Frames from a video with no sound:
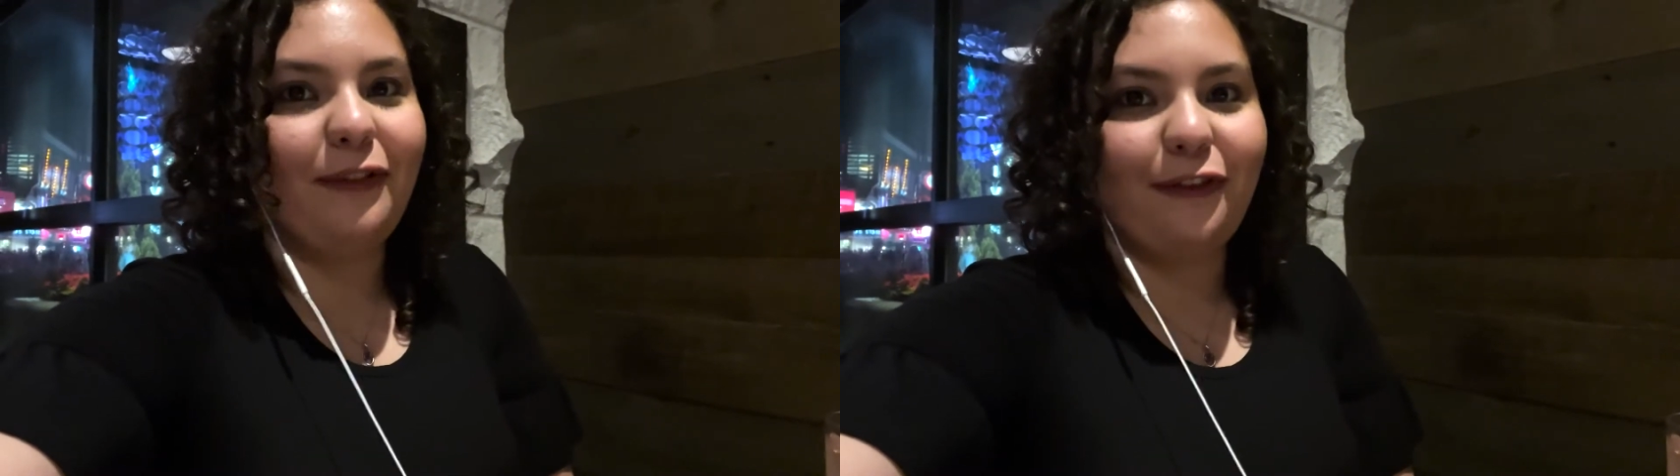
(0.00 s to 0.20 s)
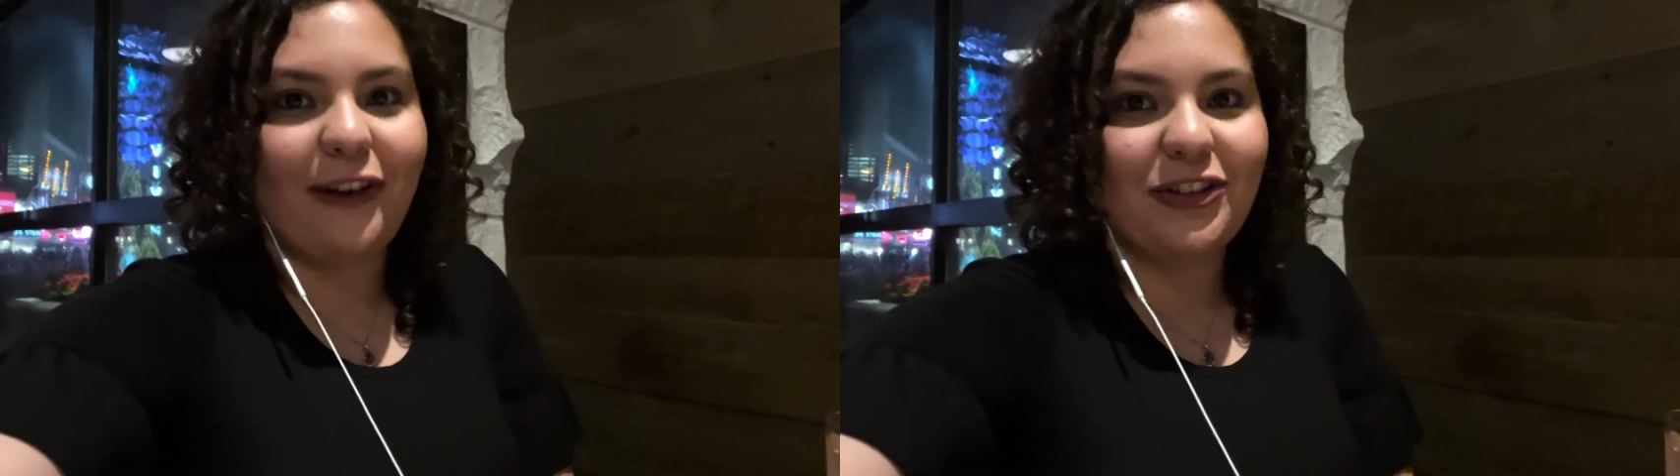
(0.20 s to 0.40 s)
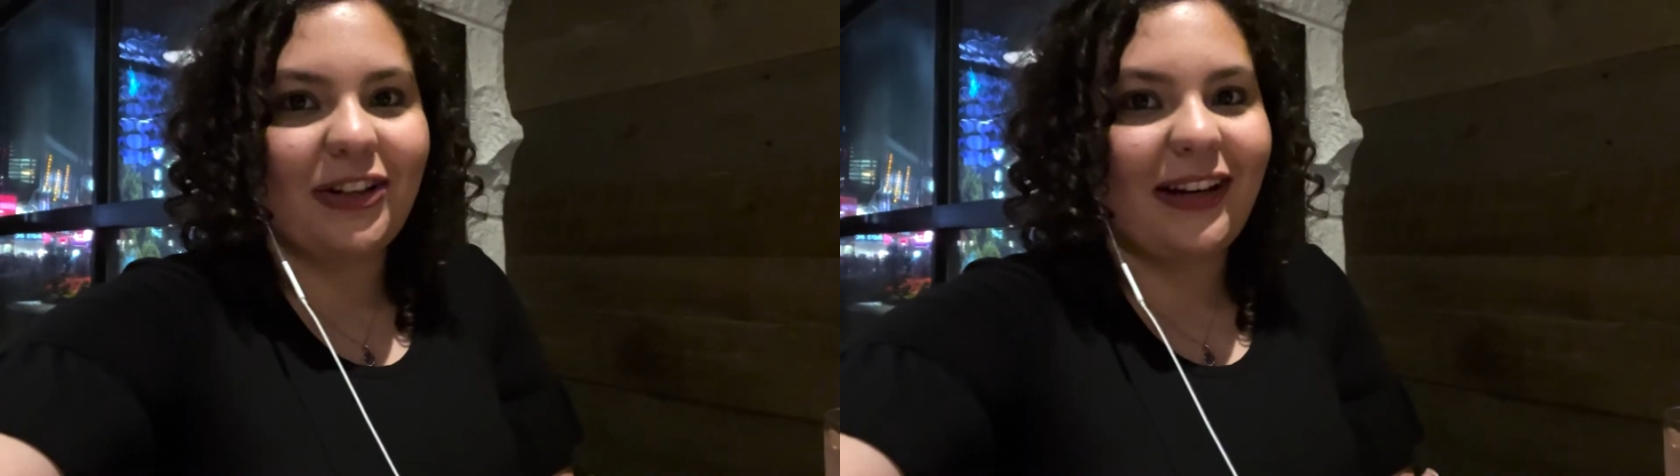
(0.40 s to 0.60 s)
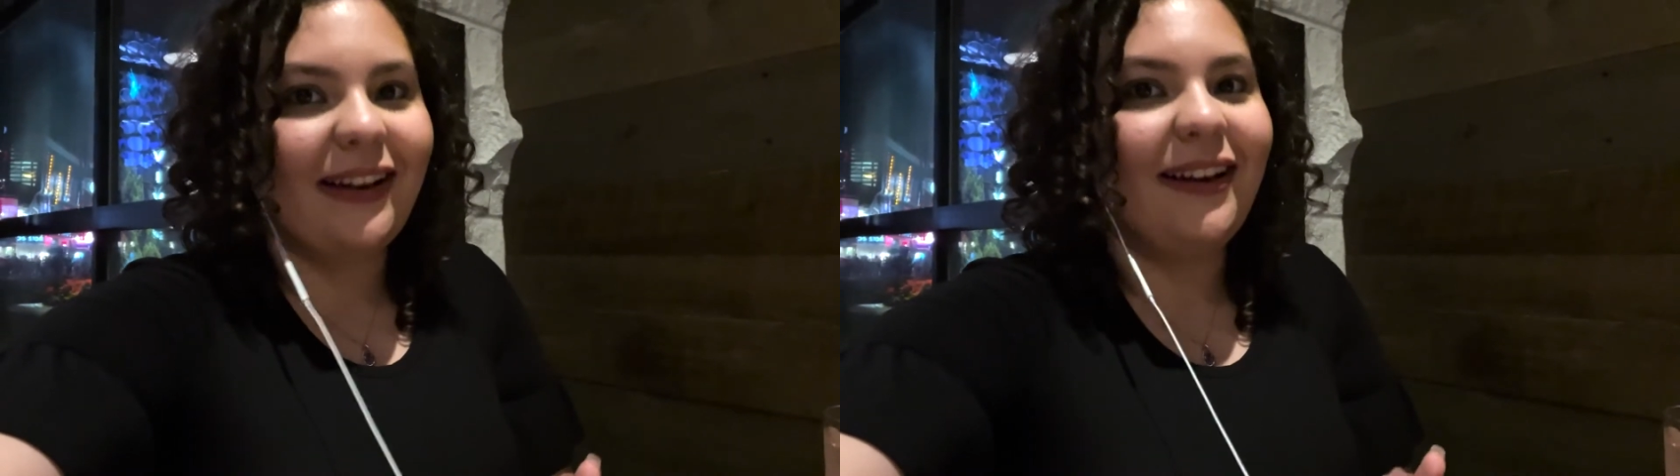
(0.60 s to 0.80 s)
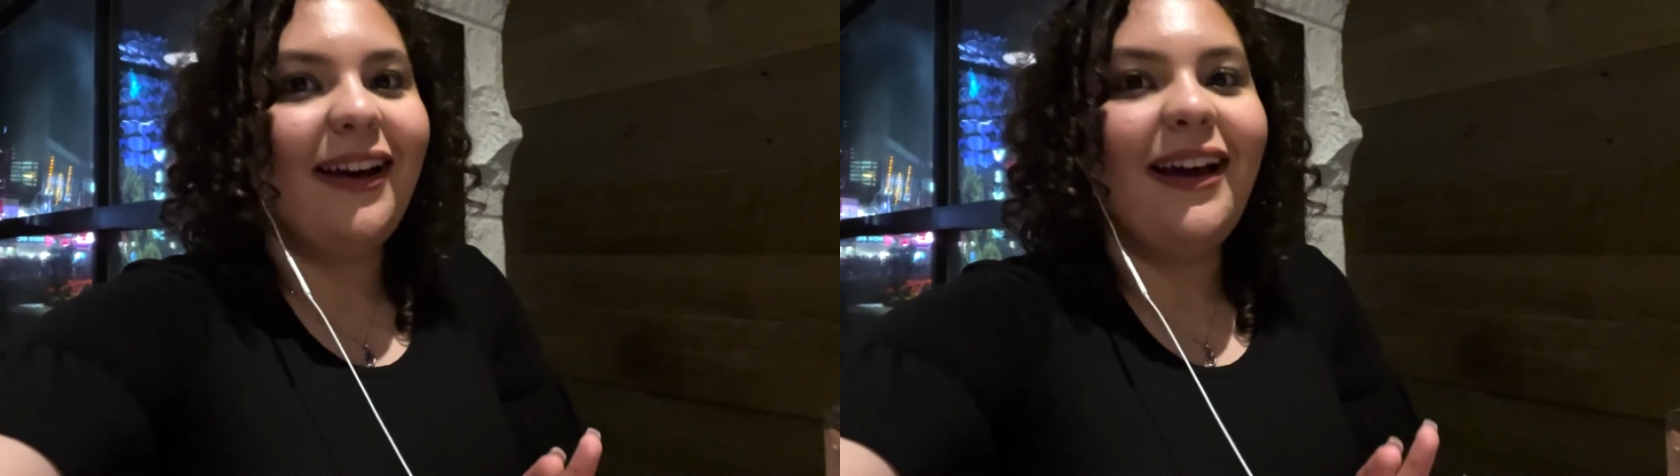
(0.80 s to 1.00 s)

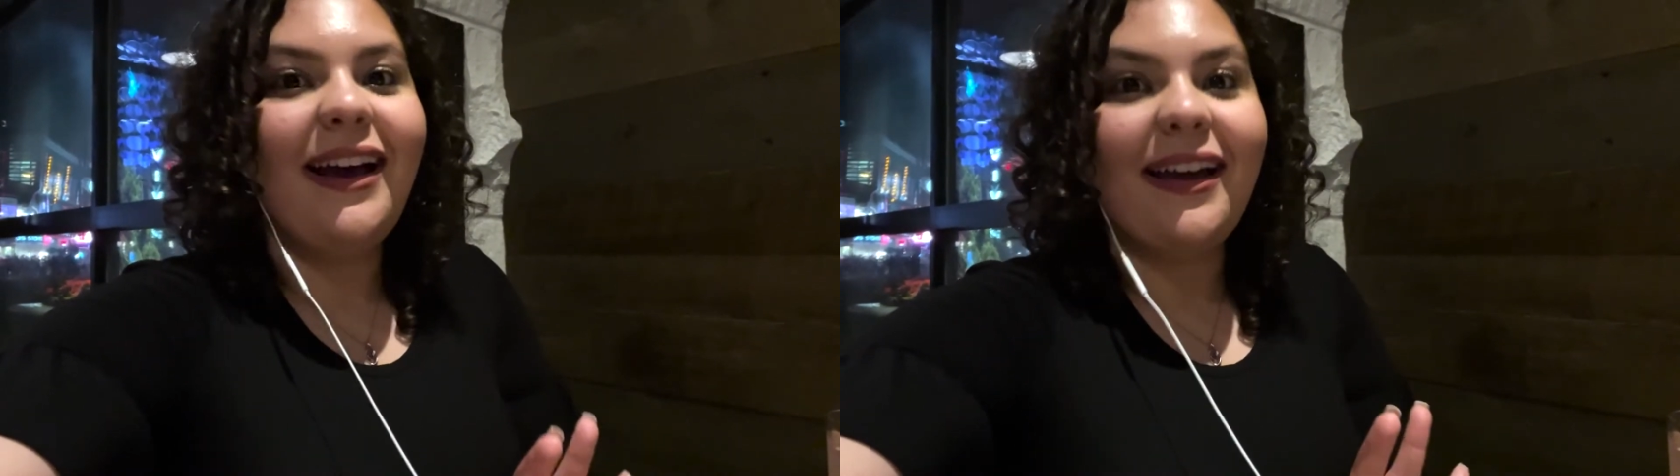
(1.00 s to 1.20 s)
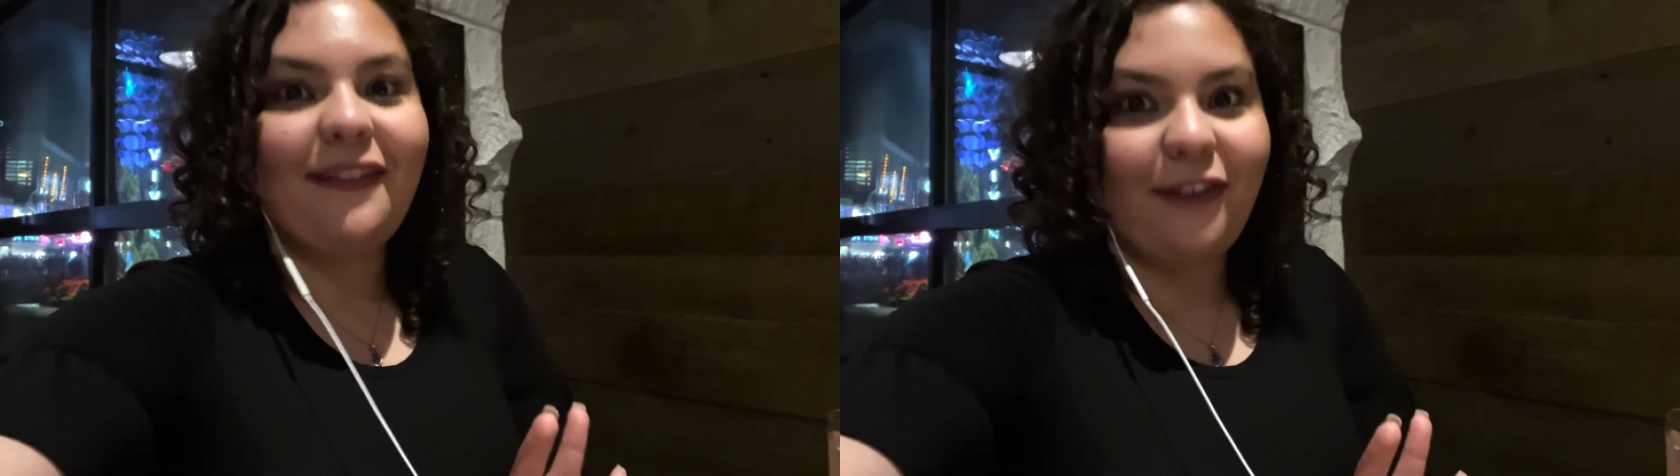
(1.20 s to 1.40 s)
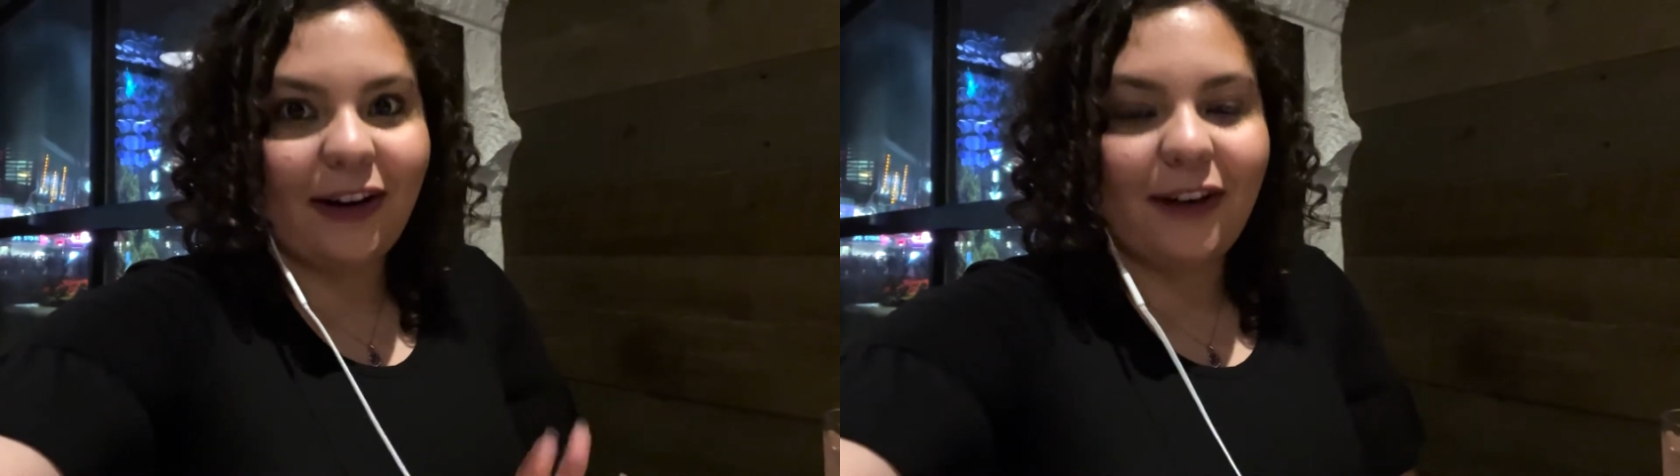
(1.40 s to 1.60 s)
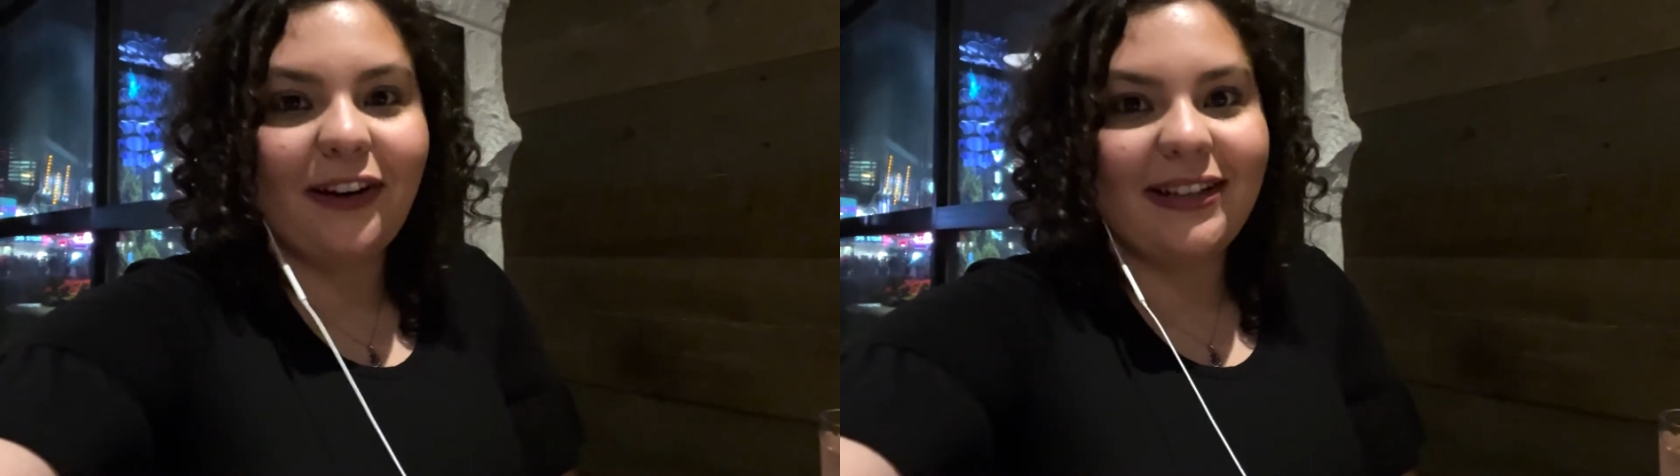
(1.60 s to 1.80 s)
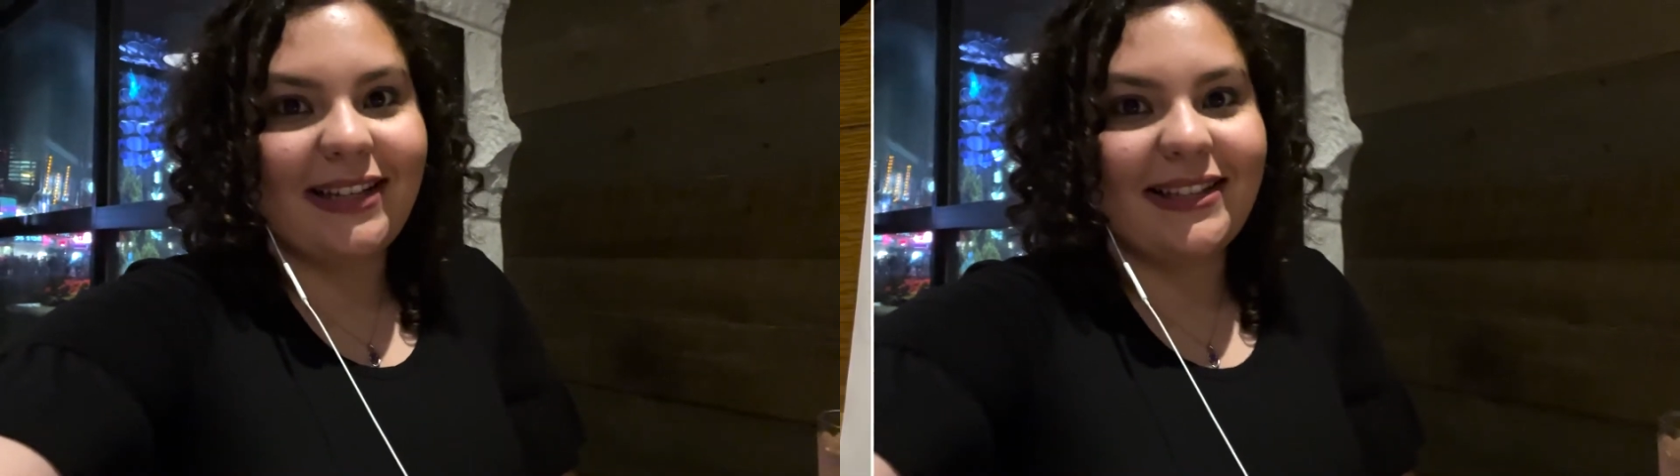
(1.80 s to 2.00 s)
refreshing, very
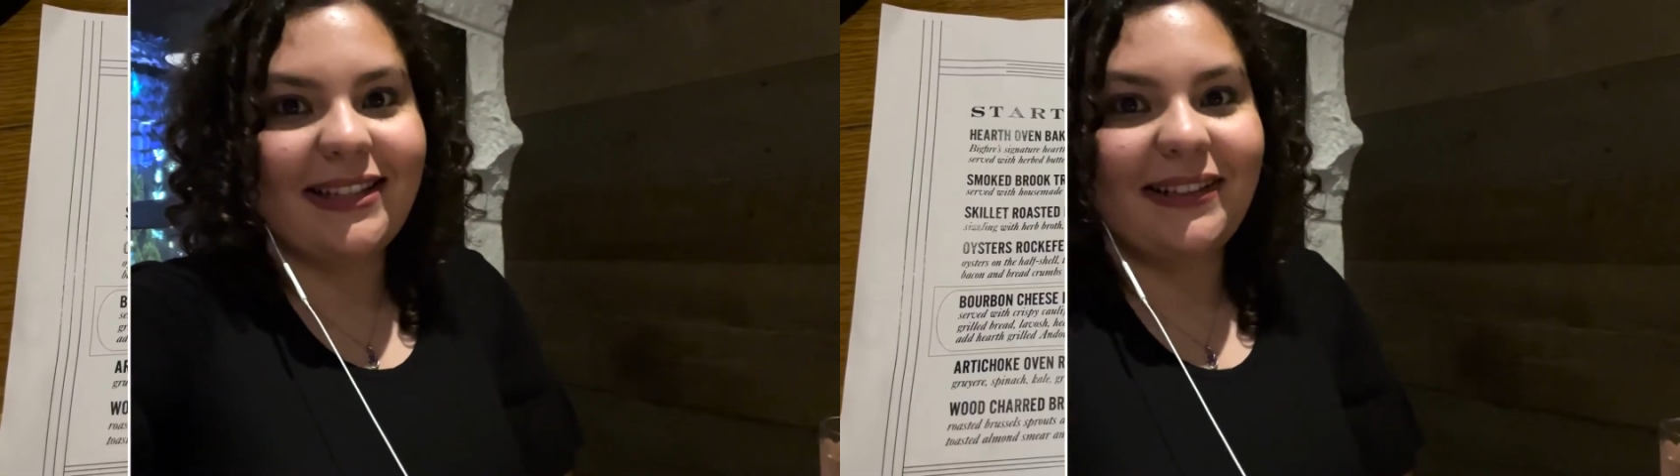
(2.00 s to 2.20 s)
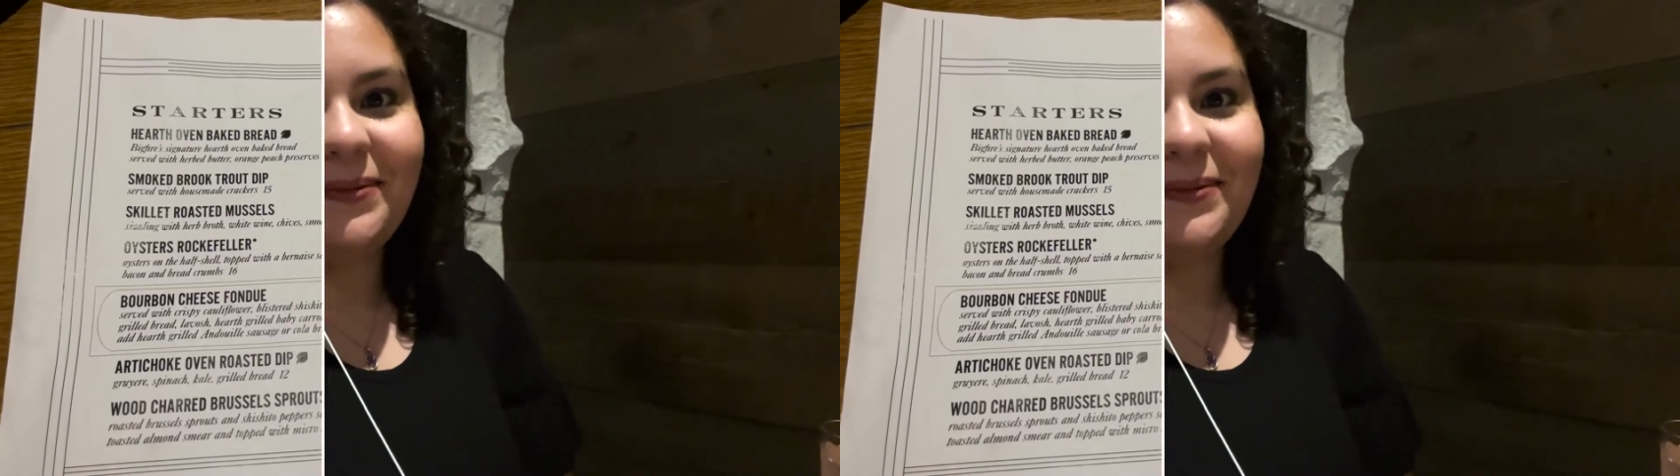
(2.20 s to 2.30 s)
very tasty.